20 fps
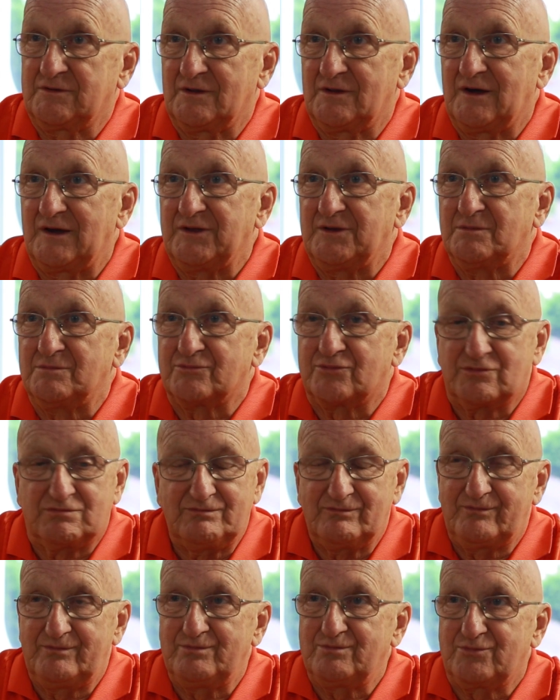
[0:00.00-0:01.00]
little items,
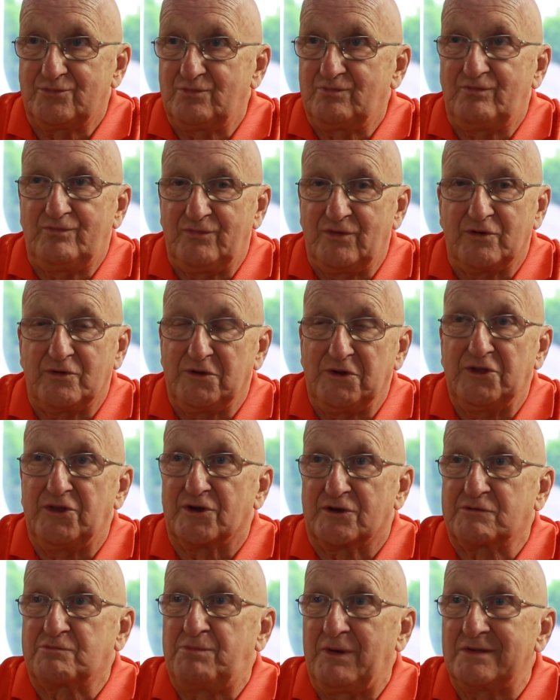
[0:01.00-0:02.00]
very
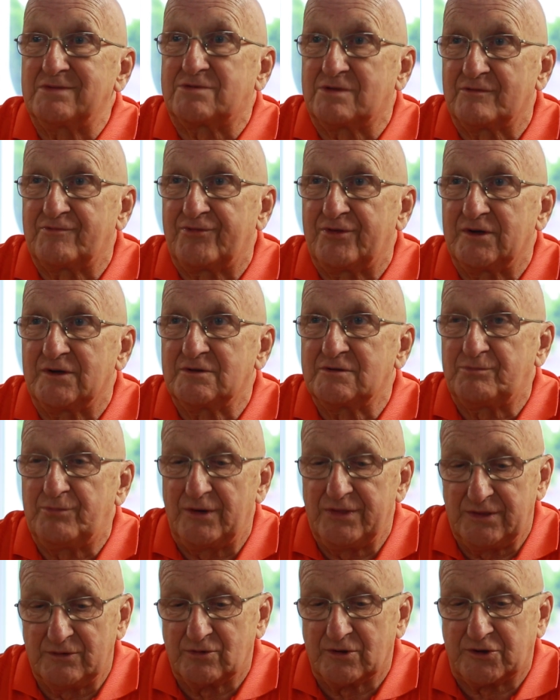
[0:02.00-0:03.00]
inexpensive things,
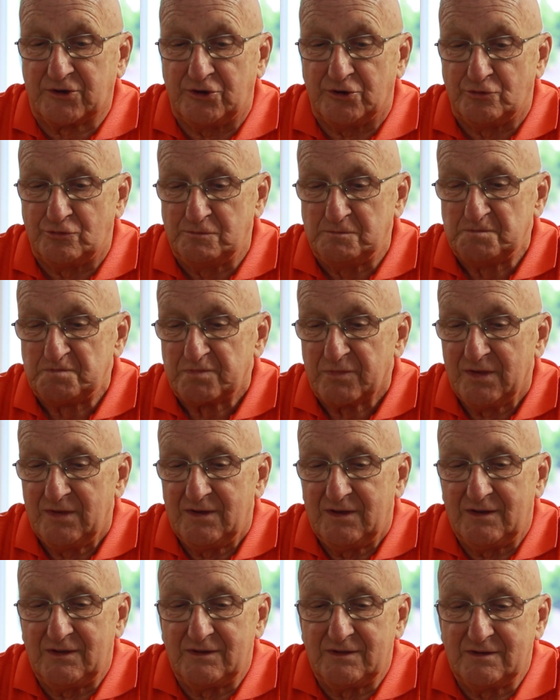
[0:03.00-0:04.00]
but they were cute.
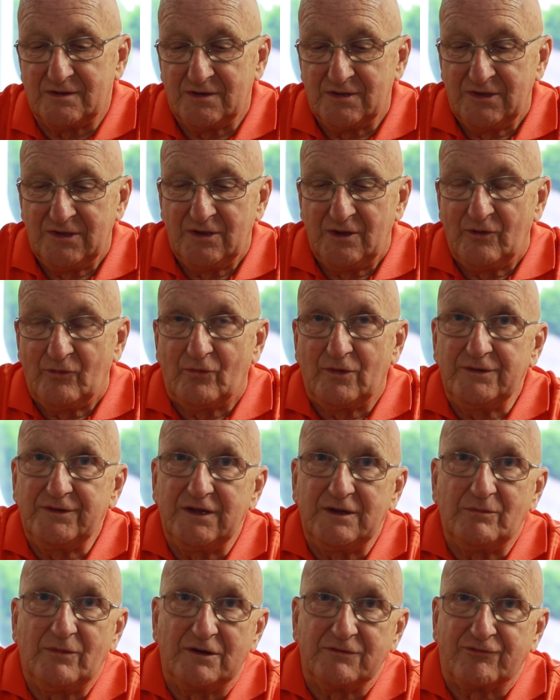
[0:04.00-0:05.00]
And one
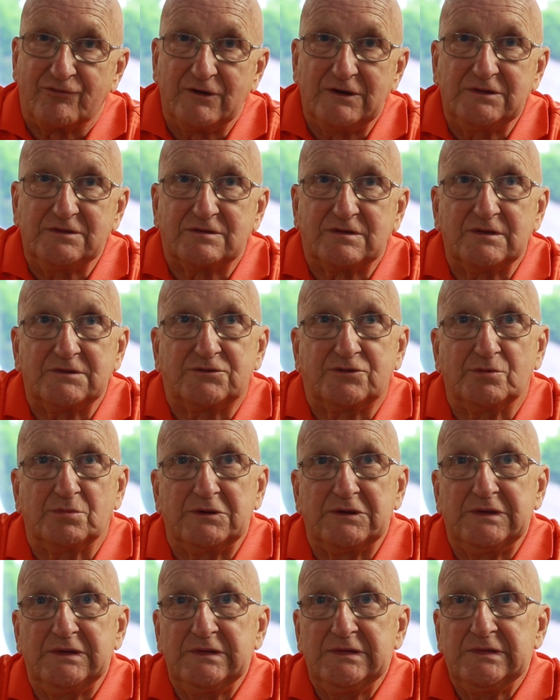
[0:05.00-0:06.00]
day my friend said to
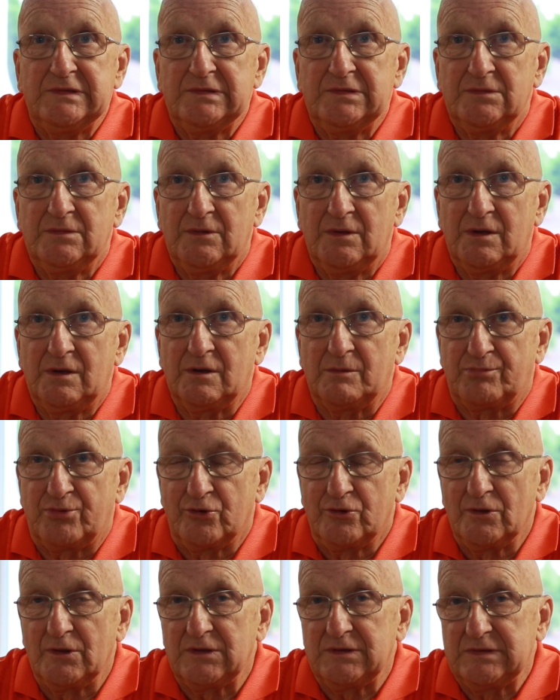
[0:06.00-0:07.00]
me,
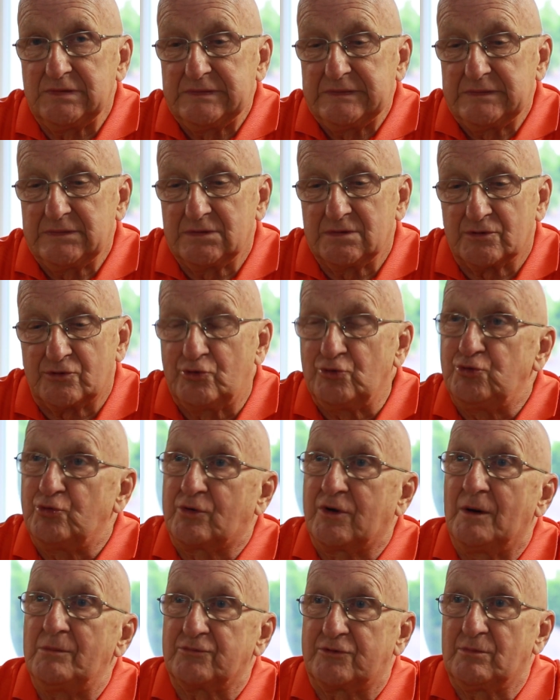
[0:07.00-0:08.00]
Perley, could
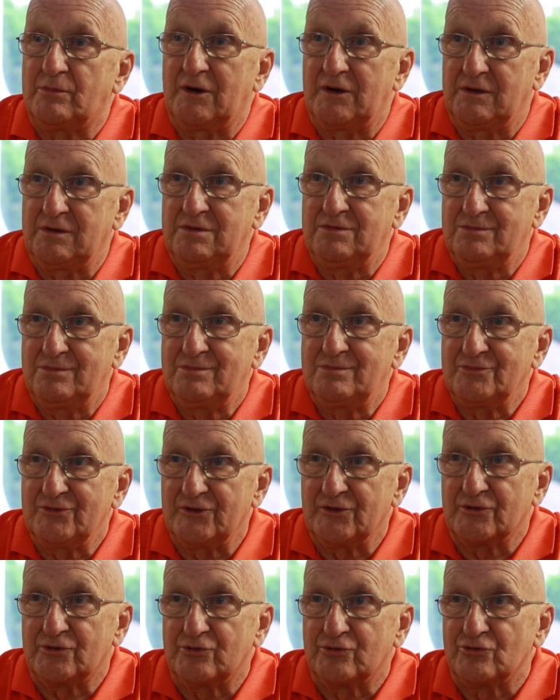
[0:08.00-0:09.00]
you come to my
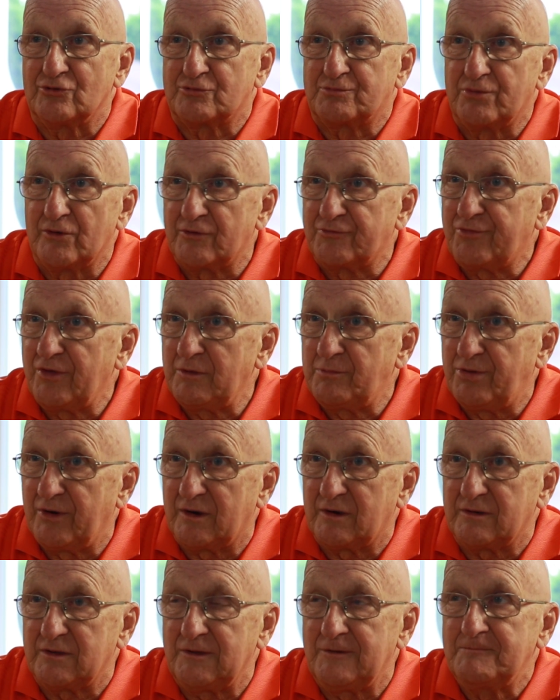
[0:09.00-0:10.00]
little girl's birthday
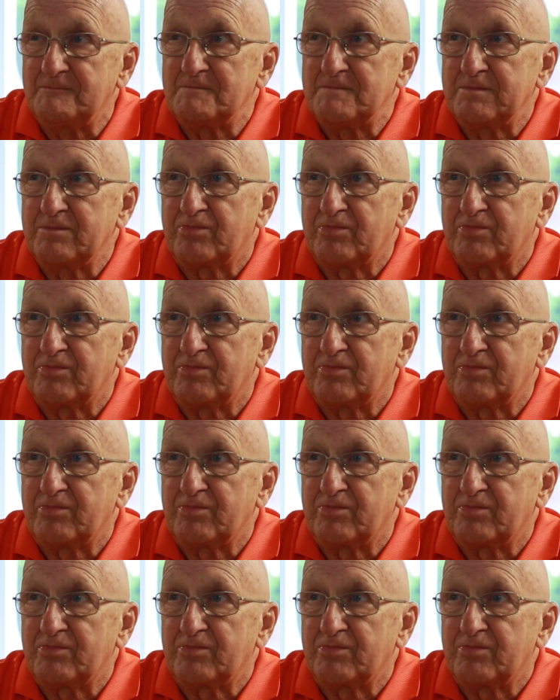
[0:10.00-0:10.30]
party?